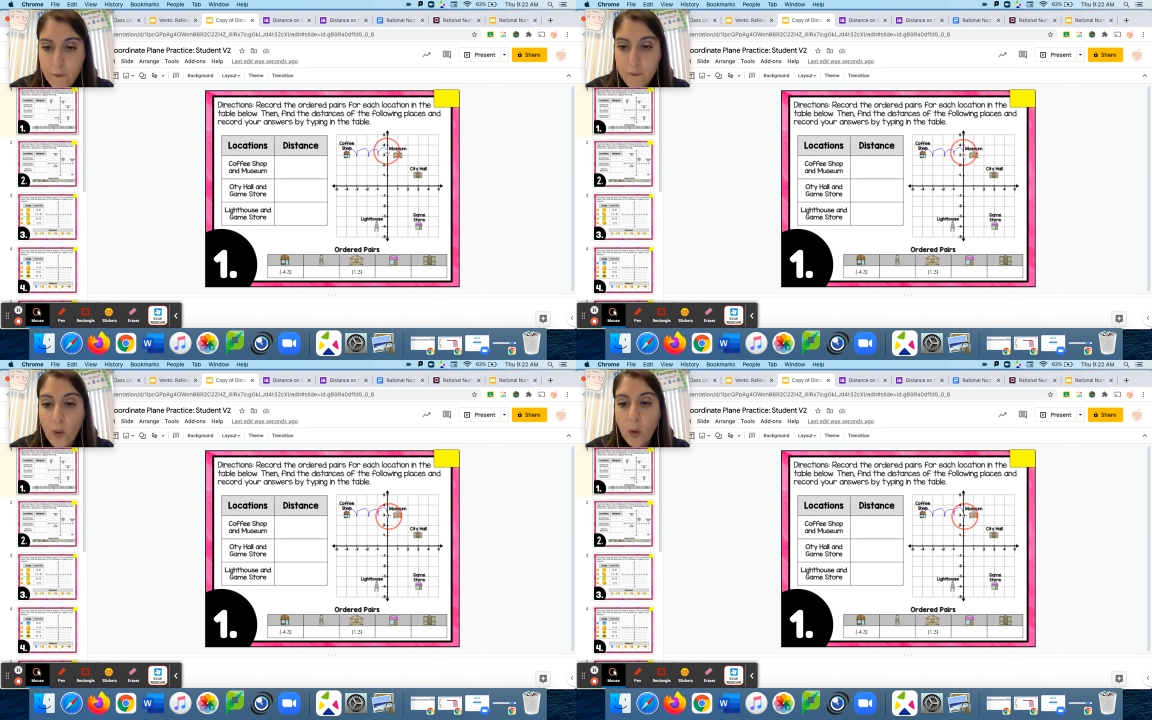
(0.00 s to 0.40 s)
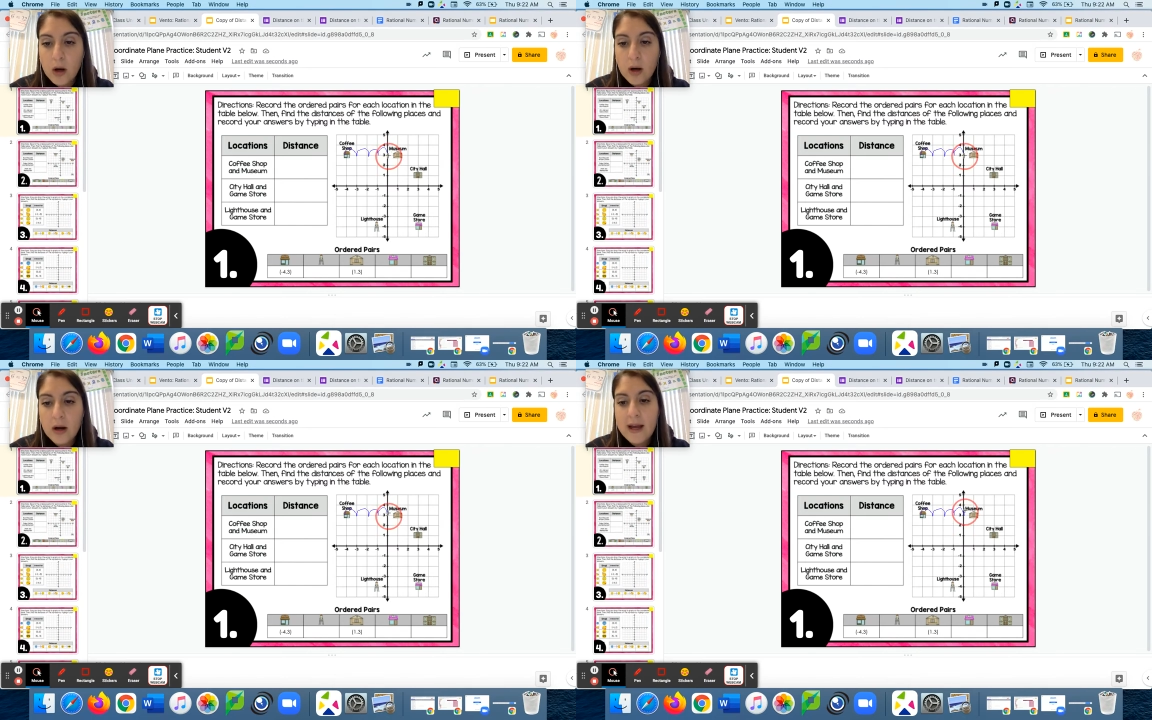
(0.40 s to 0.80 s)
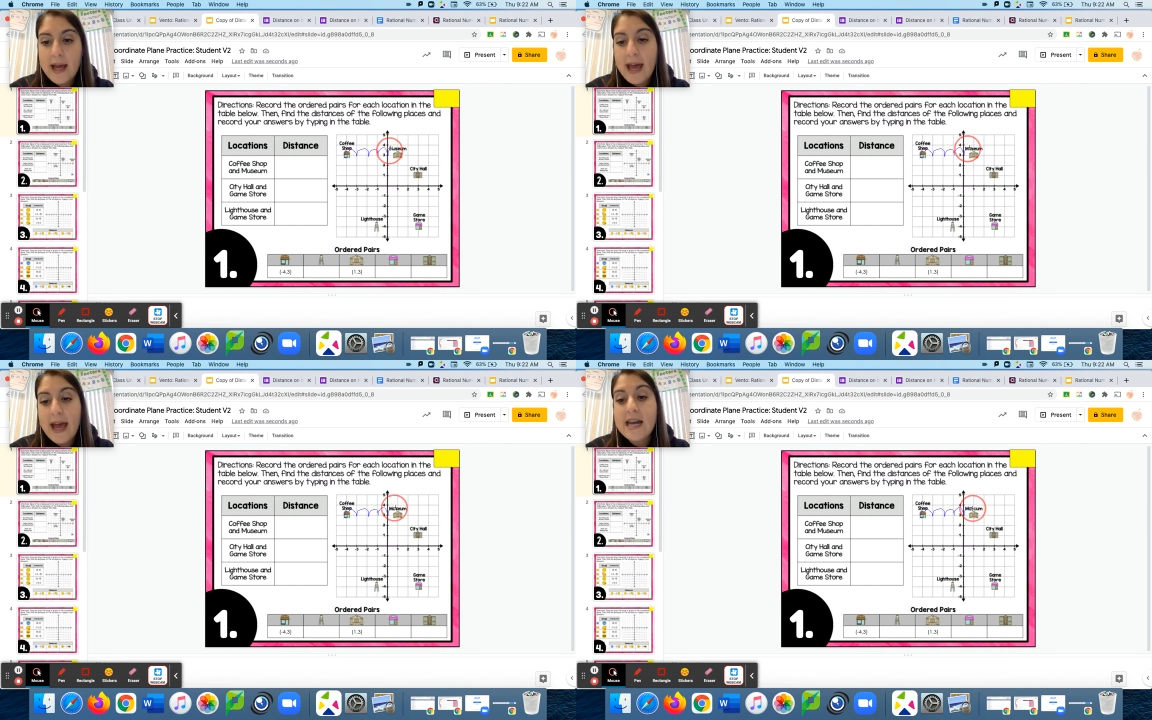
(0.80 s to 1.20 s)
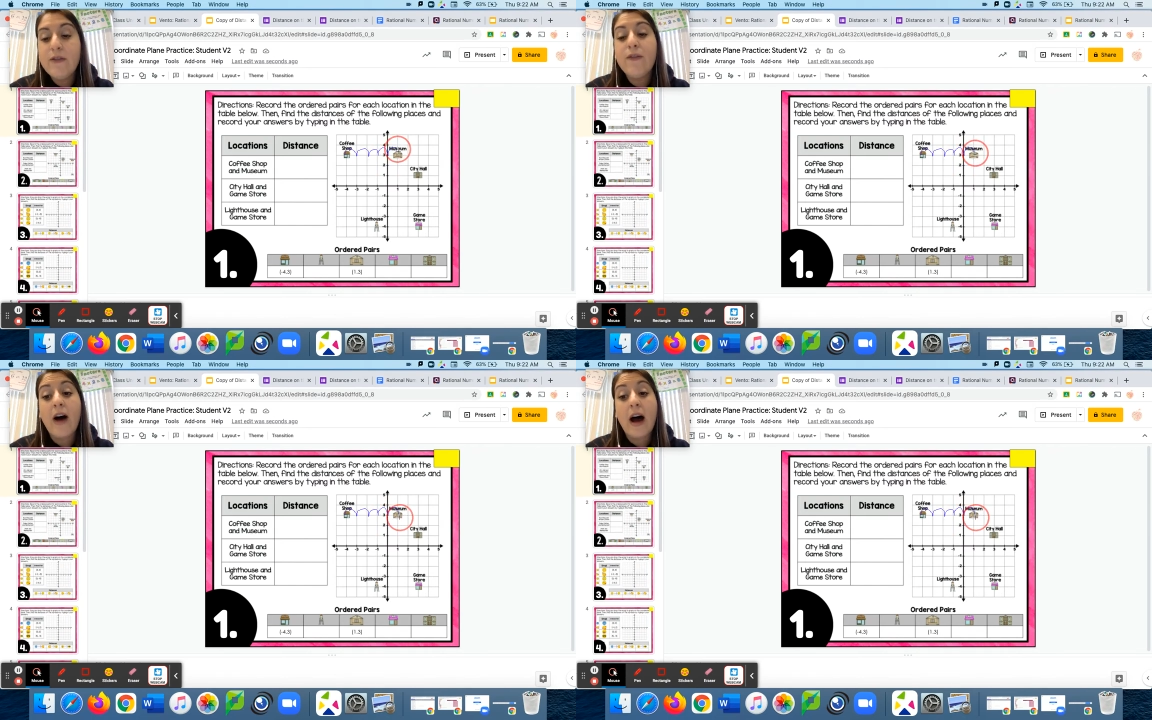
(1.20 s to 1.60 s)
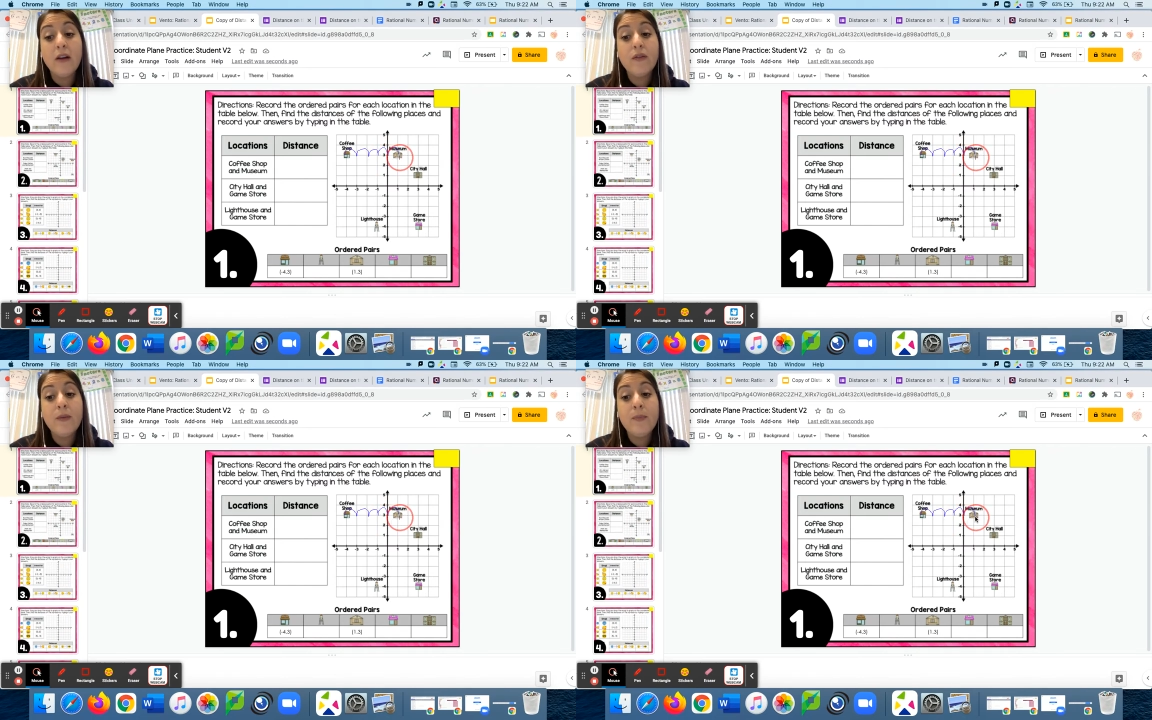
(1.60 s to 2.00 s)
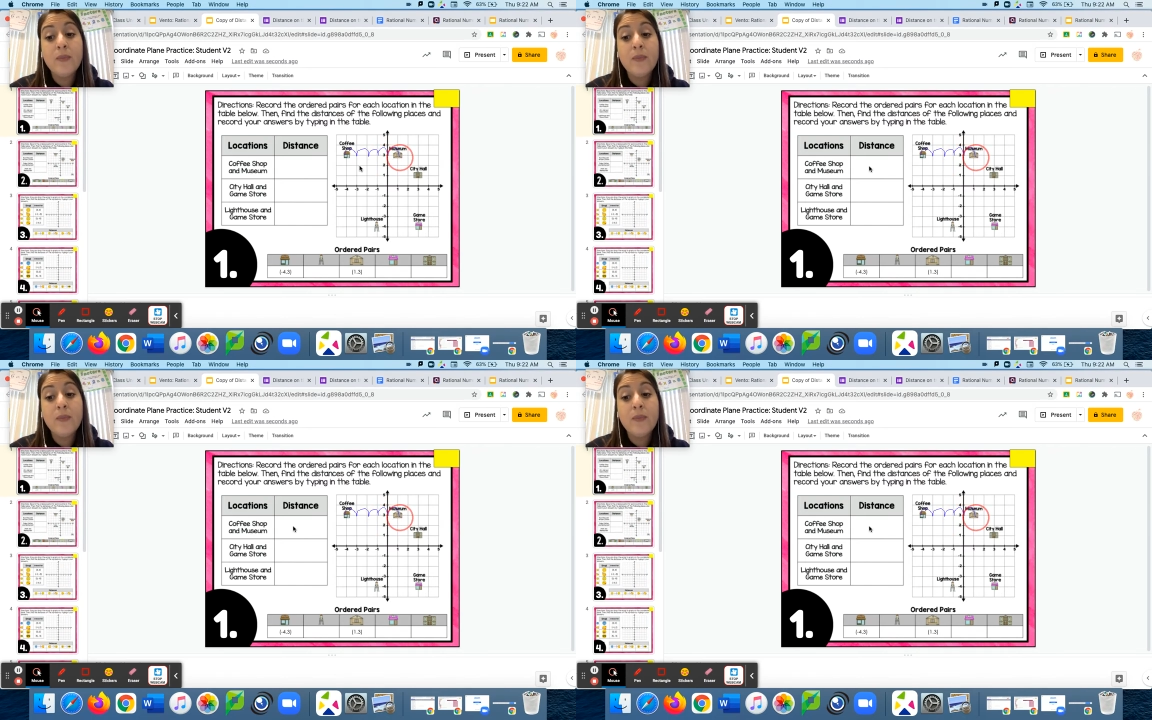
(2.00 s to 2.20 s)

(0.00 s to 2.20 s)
4, and 5.